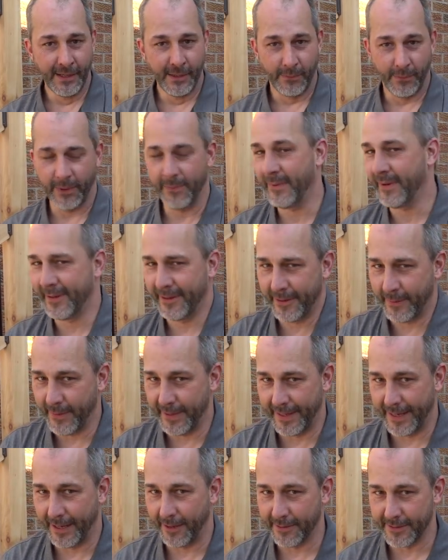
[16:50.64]
What we're gonna do
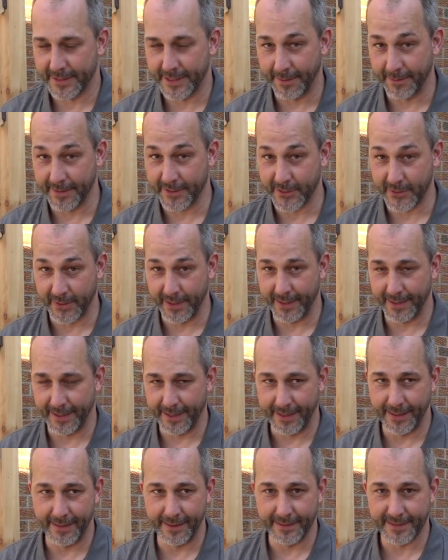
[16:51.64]
right now is demonstrate
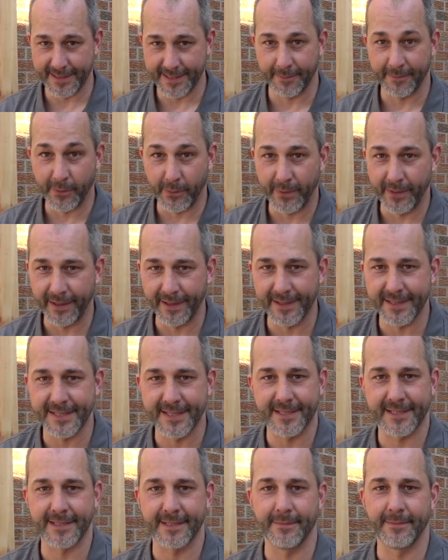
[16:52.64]
a simple railing
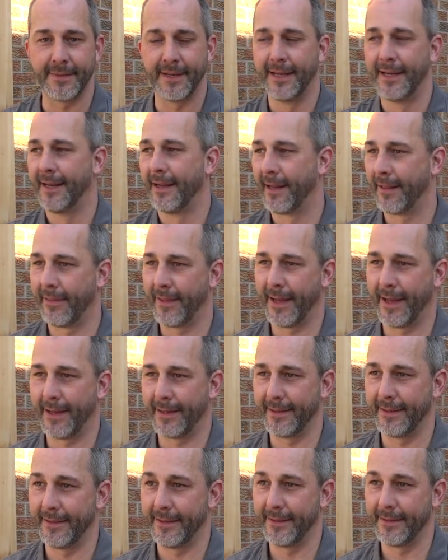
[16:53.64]
system
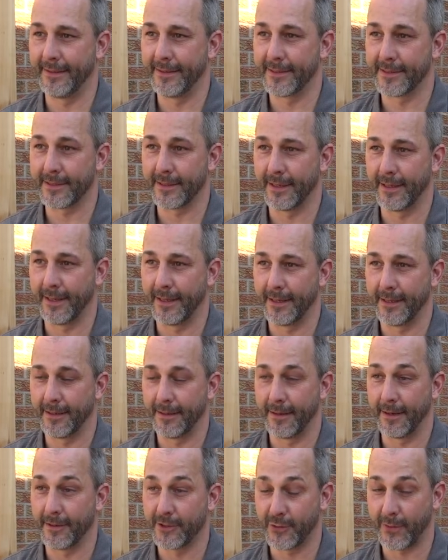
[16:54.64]
that is uh,
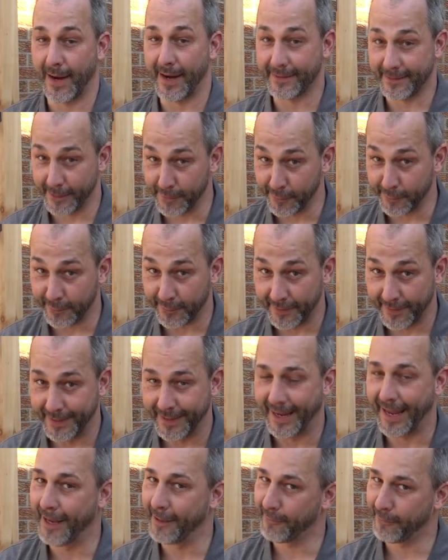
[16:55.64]
attractive
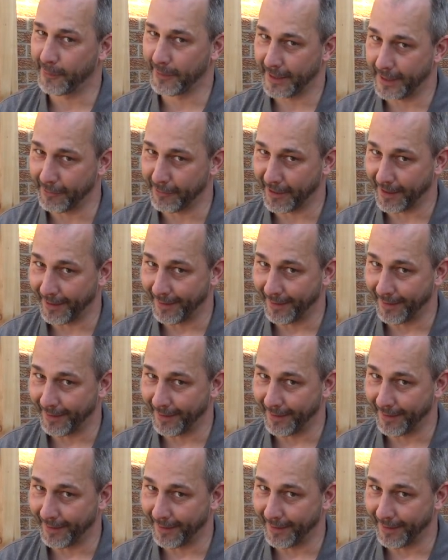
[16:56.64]
and forgiving,